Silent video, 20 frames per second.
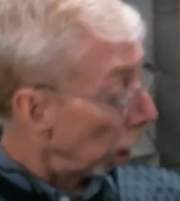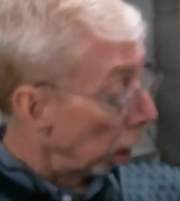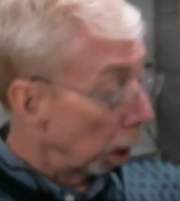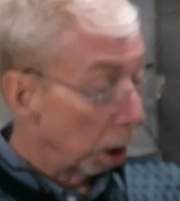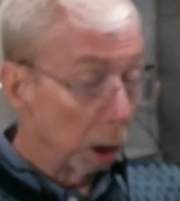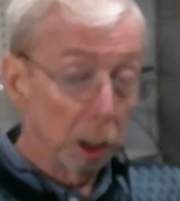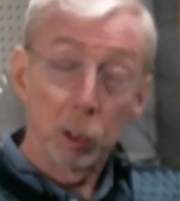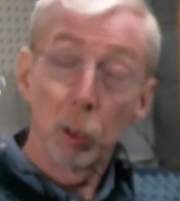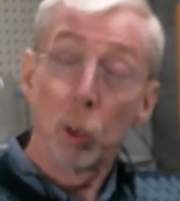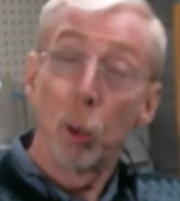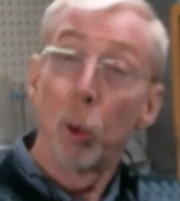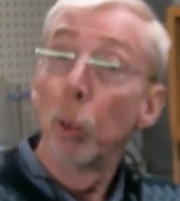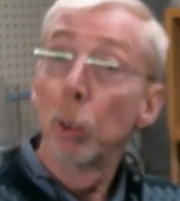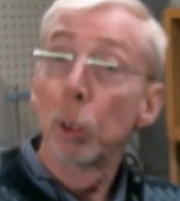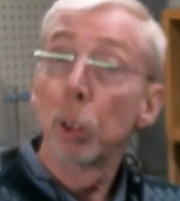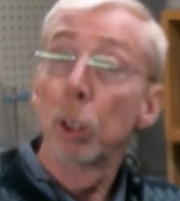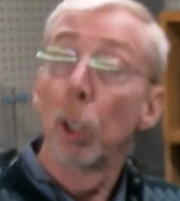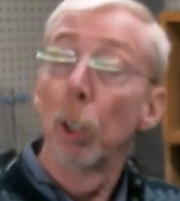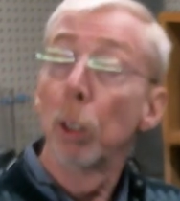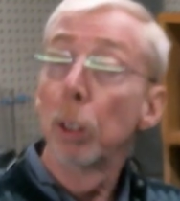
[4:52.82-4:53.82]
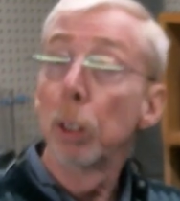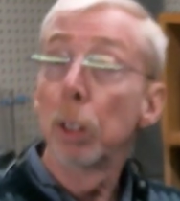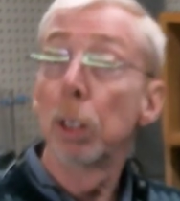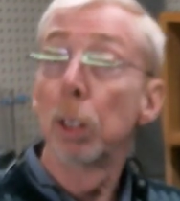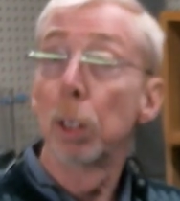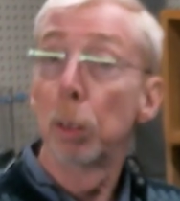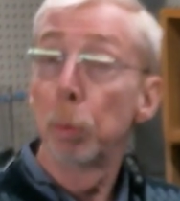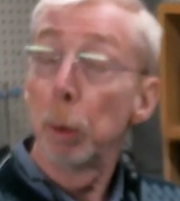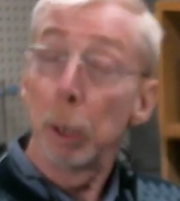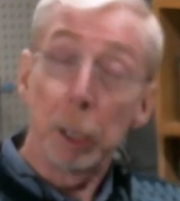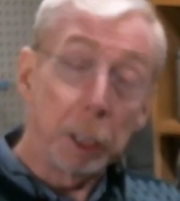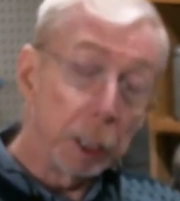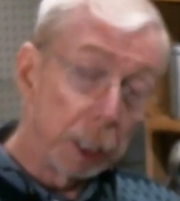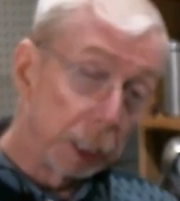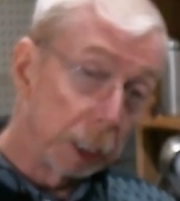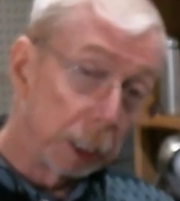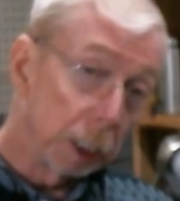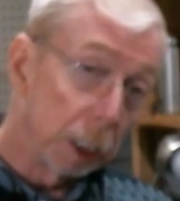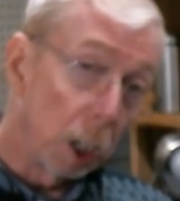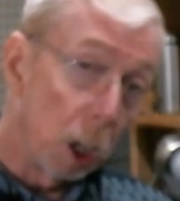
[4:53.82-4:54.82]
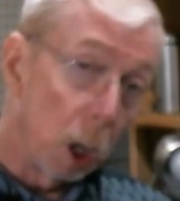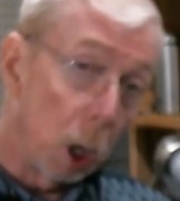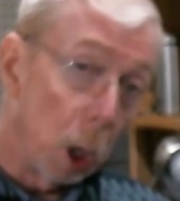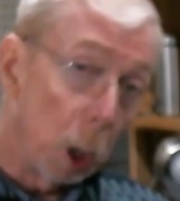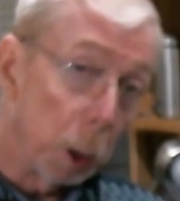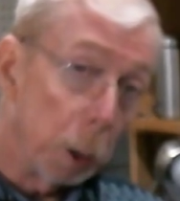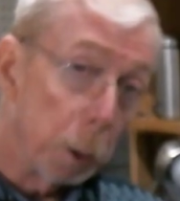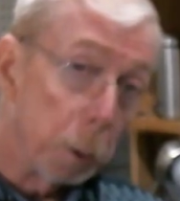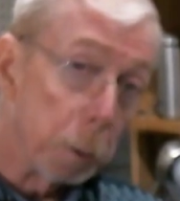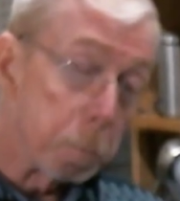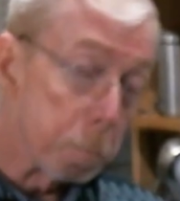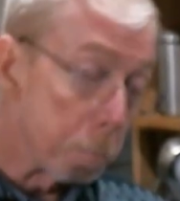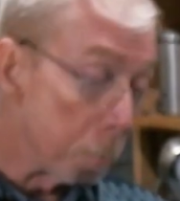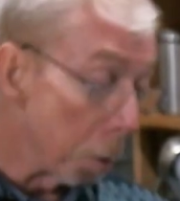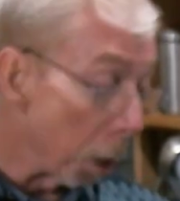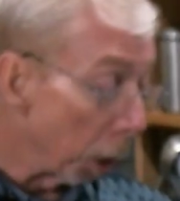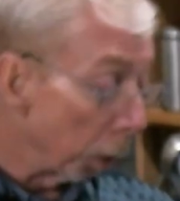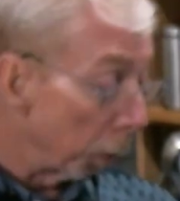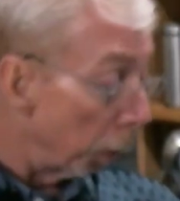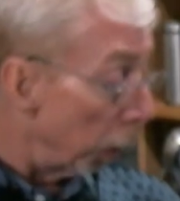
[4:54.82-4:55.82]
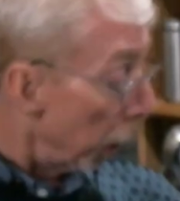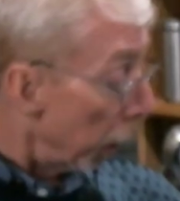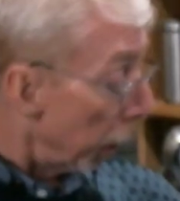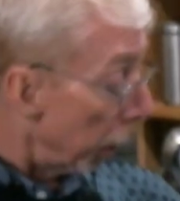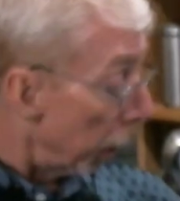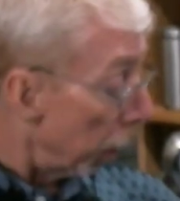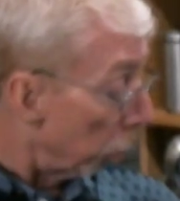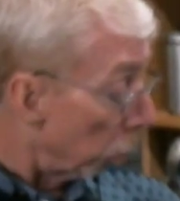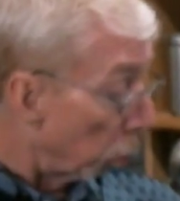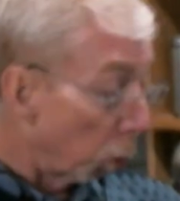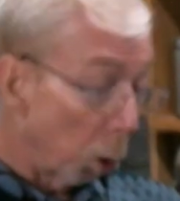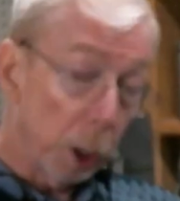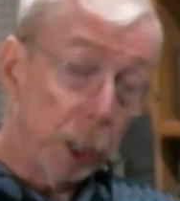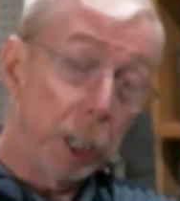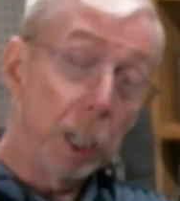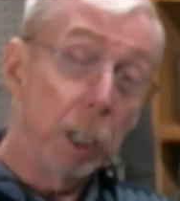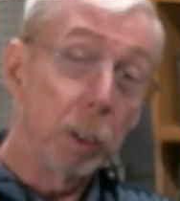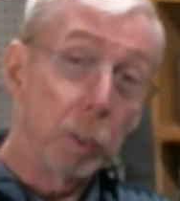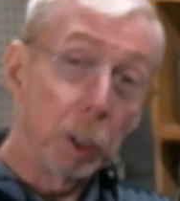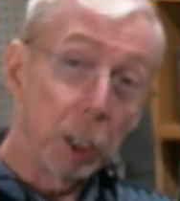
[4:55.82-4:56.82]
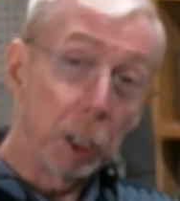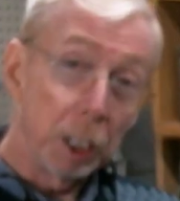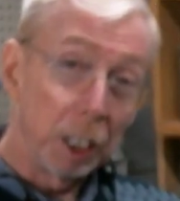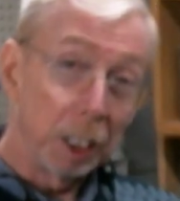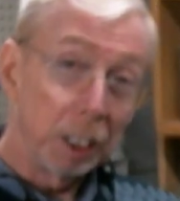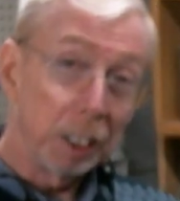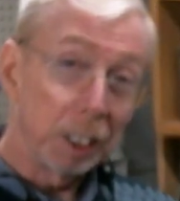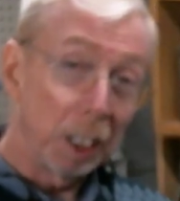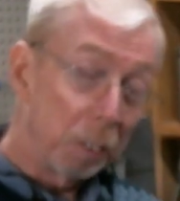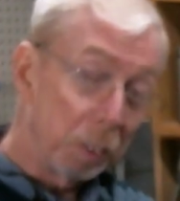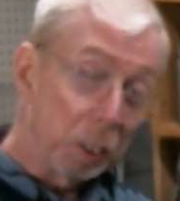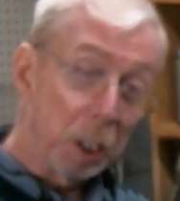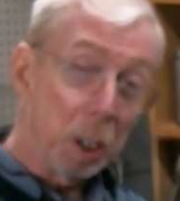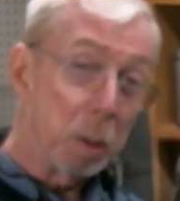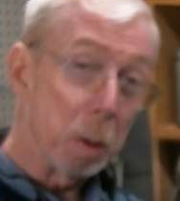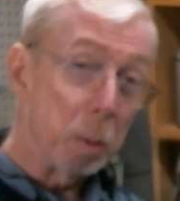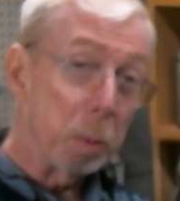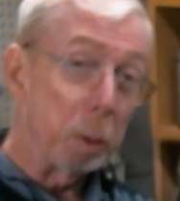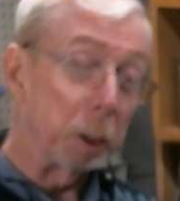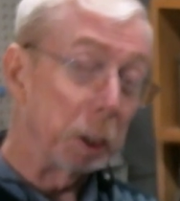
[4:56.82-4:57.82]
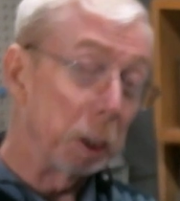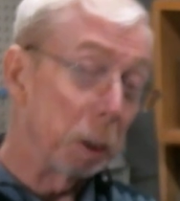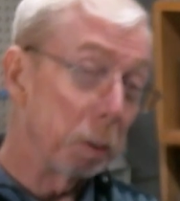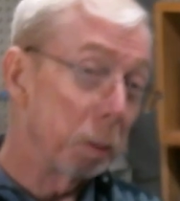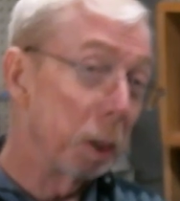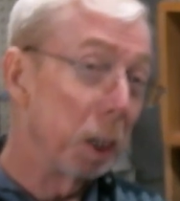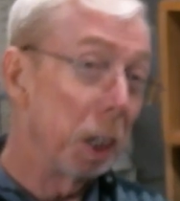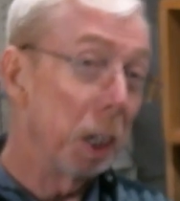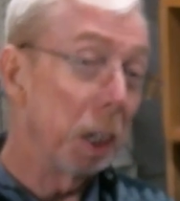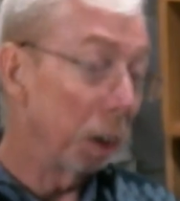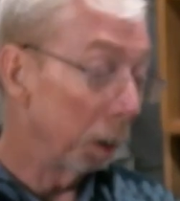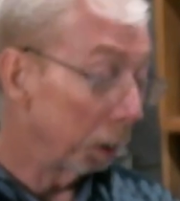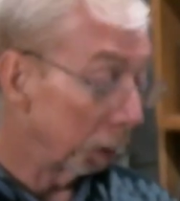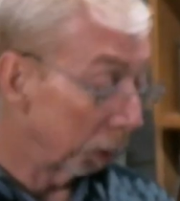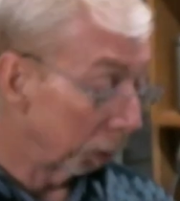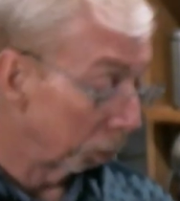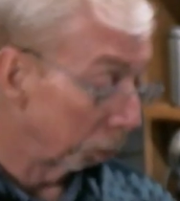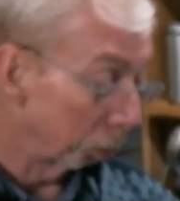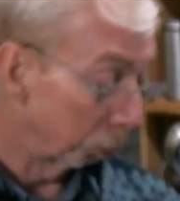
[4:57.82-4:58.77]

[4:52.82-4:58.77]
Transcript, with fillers: Little cornstarch to speed things along. Now, in working with this, I've come up with something else.